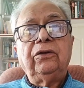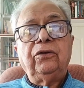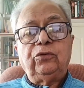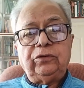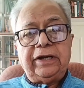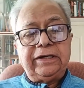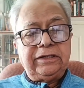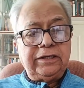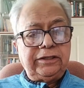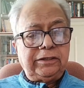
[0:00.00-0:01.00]
so that
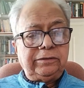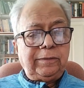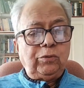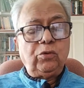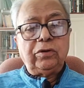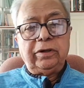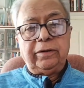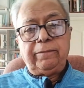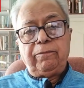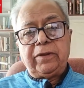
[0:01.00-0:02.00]
the book
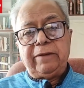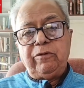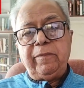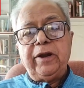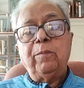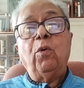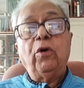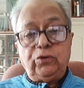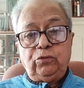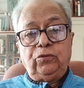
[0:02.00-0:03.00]
can be made
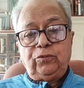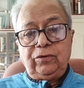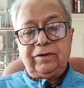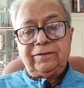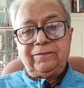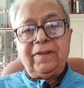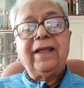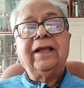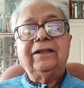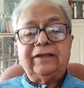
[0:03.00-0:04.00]
more useful.
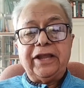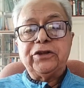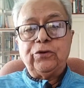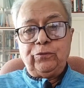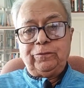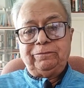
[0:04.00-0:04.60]
Thank you.